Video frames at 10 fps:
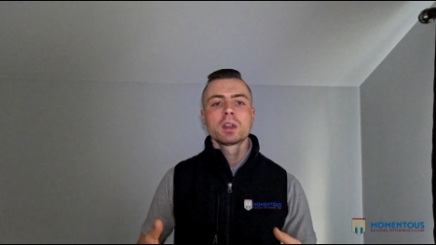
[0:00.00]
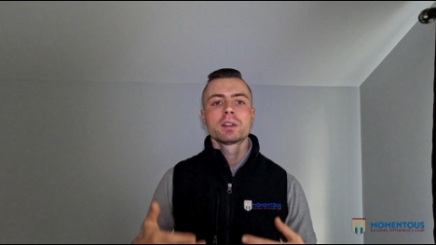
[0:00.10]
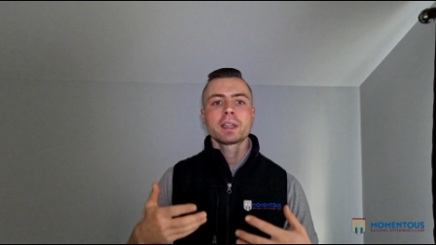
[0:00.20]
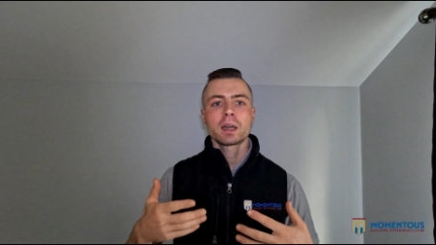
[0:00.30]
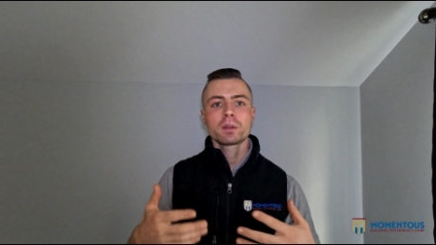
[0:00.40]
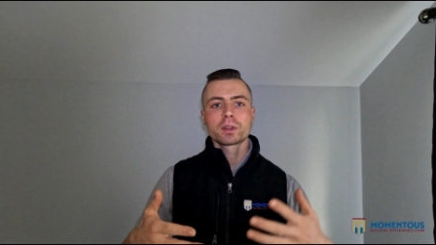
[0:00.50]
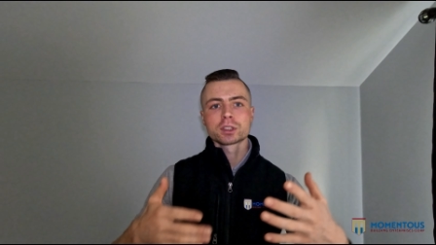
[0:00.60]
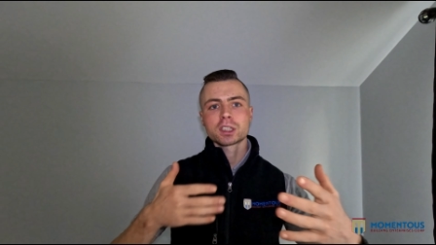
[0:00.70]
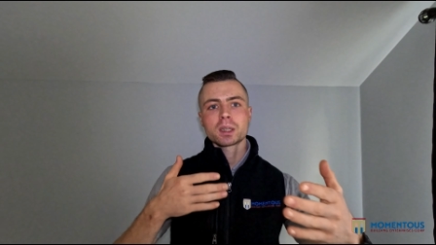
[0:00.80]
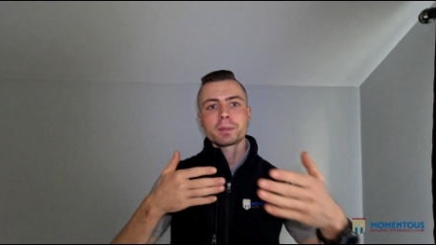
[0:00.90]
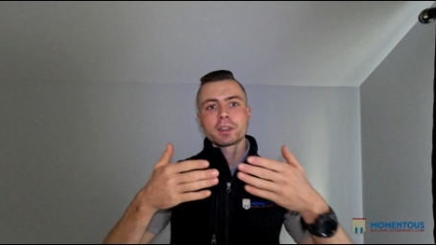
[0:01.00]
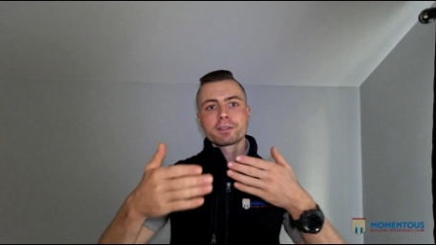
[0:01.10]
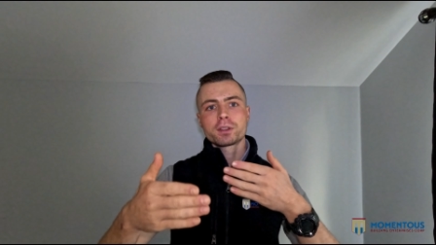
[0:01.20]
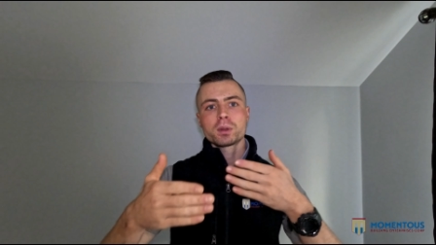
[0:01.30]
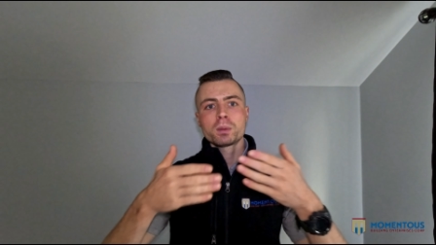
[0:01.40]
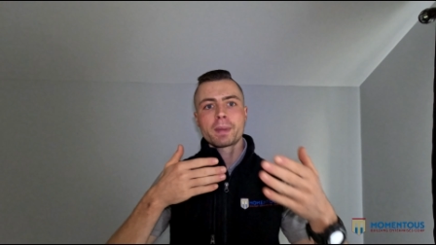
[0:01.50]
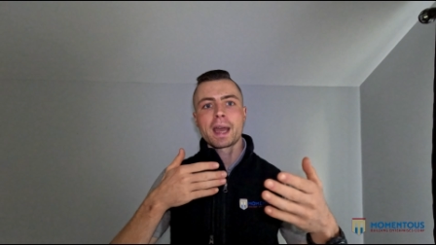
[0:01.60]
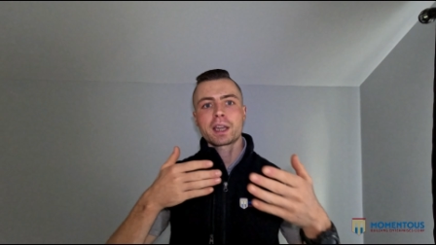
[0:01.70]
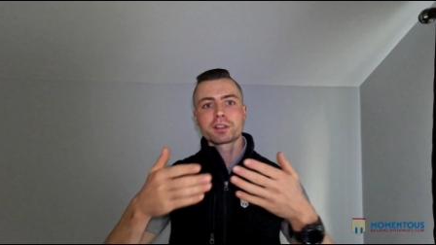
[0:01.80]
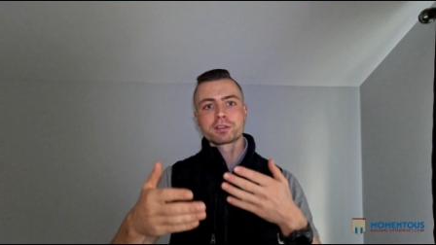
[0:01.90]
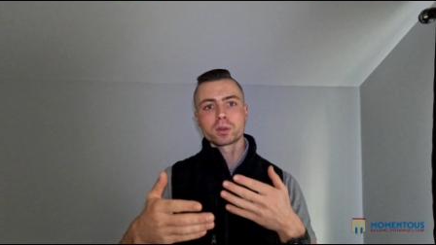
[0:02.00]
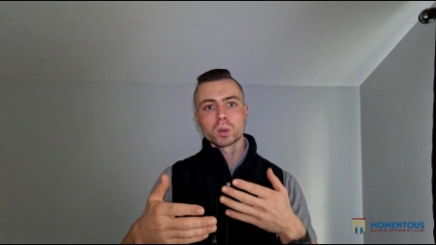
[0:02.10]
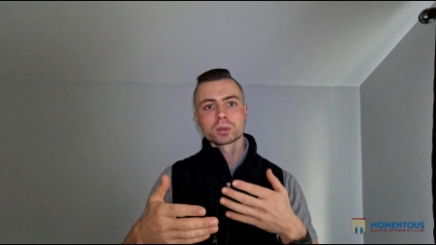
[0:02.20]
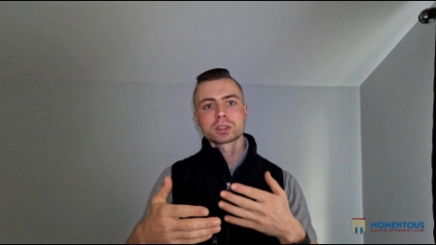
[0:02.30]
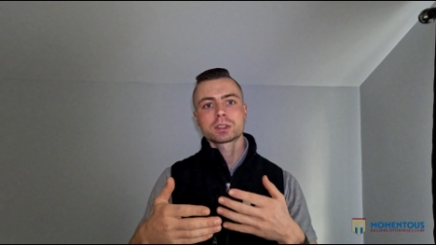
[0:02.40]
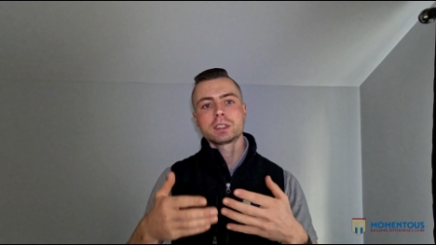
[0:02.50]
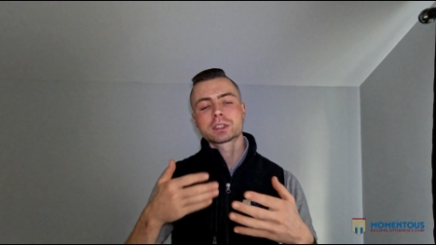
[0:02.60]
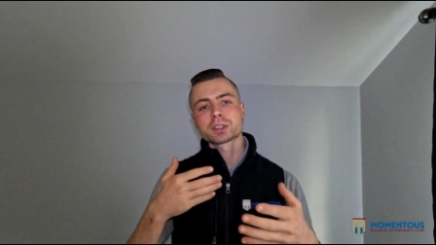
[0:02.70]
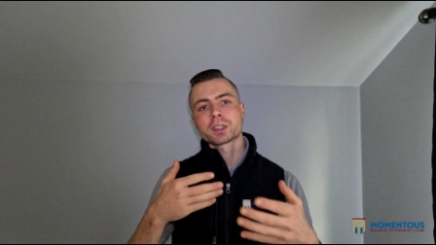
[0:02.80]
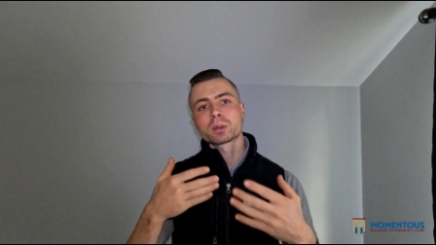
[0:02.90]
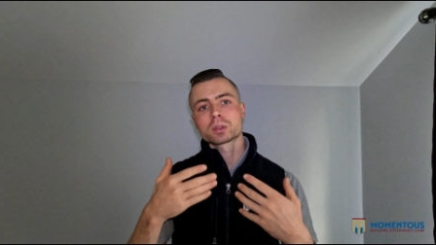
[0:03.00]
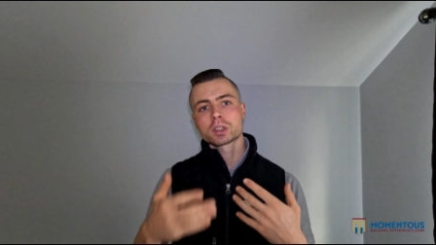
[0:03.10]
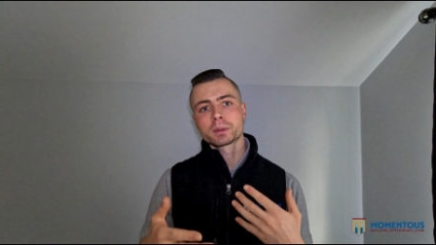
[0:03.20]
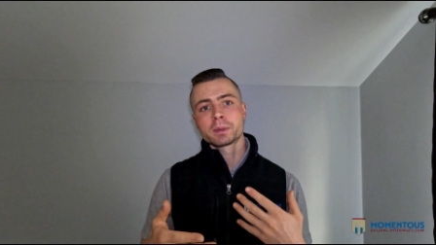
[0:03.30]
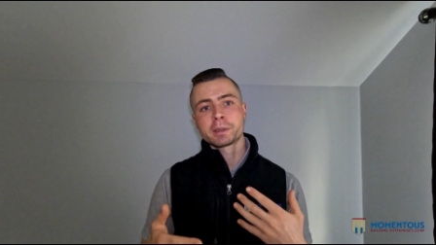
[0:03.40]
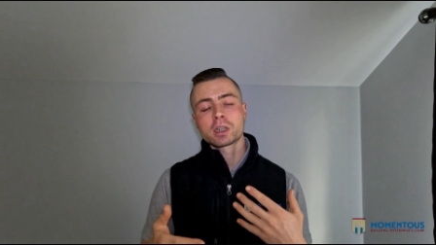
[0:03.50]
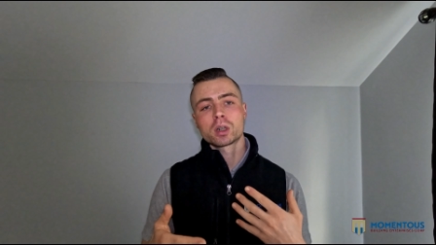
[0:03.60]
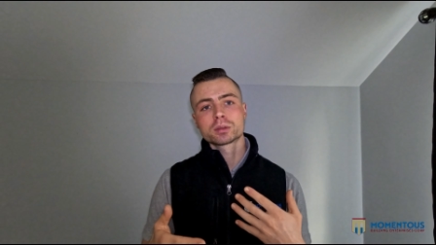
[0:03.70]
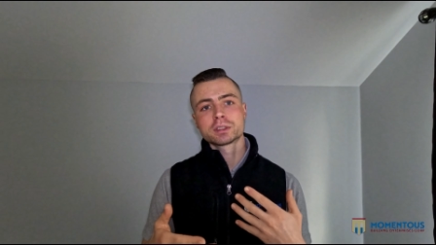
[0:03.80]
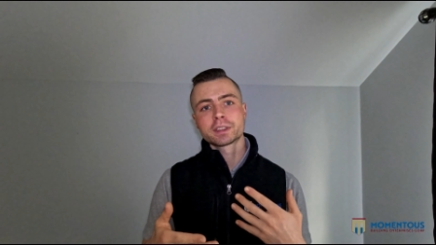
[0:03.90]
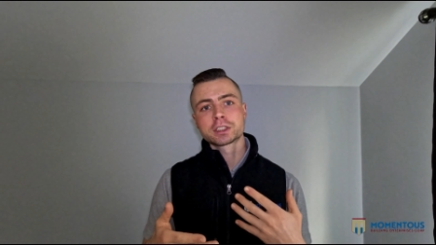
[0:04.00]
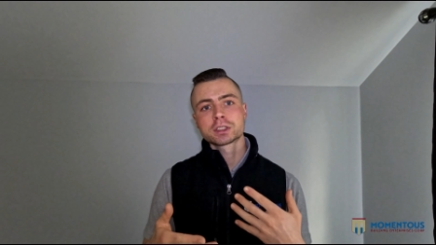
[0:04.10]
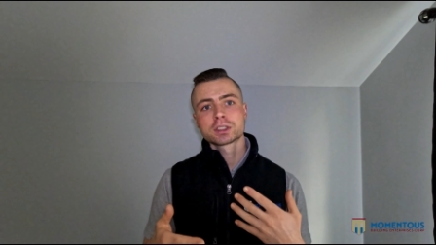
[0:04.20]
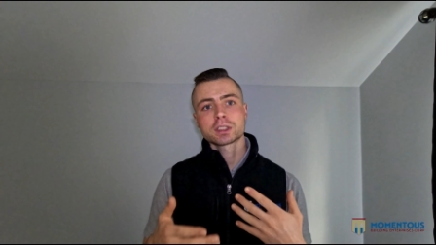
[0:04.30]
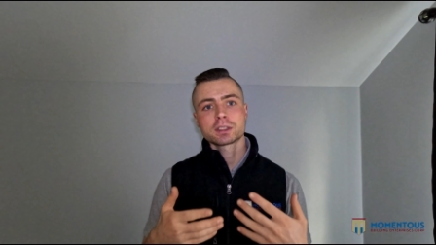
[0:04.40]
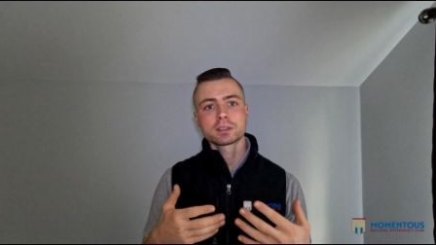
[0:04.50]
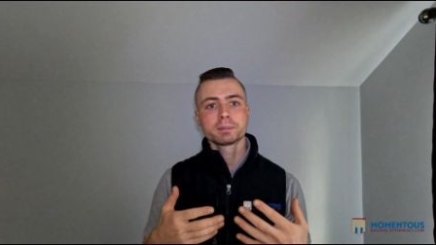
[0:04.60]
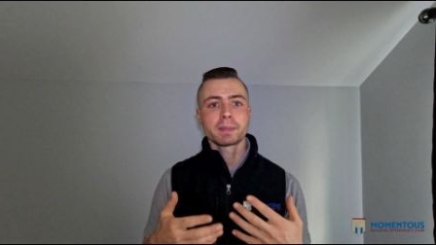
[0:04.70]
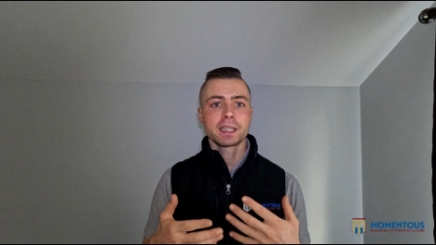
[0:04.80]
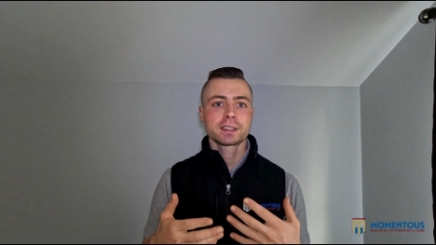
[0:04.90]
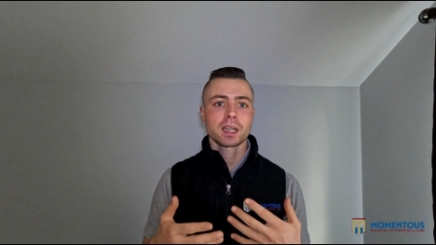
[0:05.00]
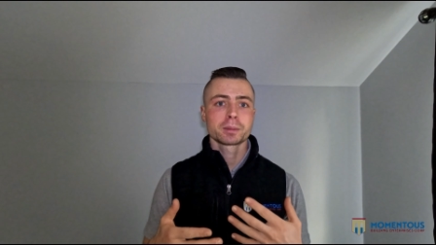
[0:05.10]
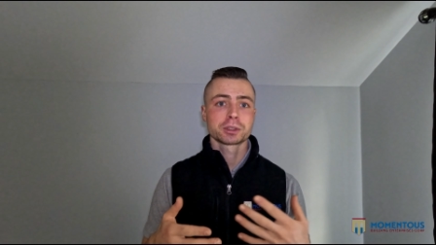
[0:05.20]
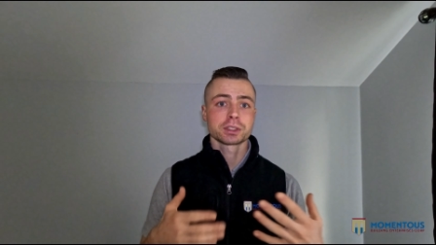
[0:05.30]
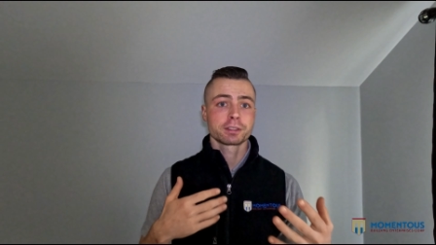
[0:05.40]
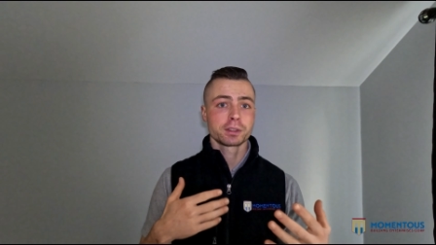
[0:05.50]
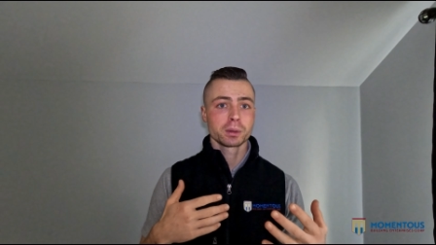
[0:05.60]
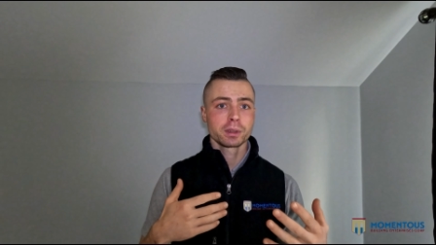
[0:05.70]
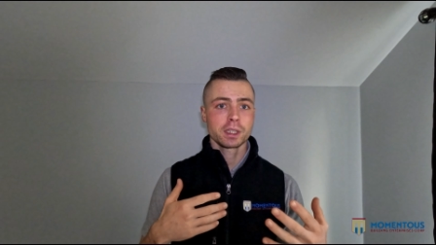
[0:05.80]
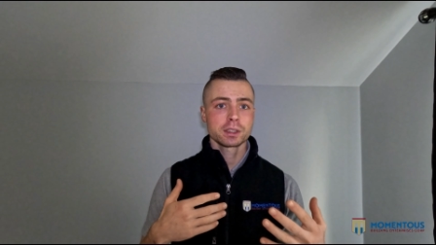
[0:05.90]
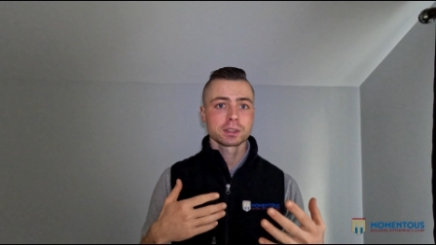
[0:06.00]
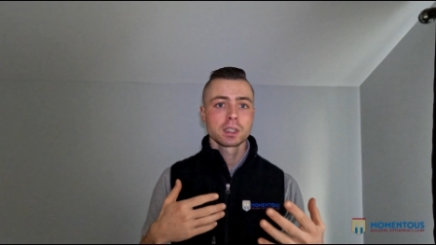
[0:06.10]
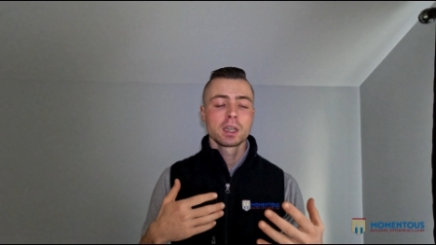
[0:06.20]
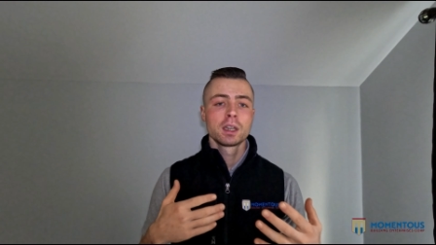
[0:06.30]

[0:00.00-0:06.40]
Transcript: Now, there's going to be a few back and forths. These are going to be called revisions. Many times there's a few of these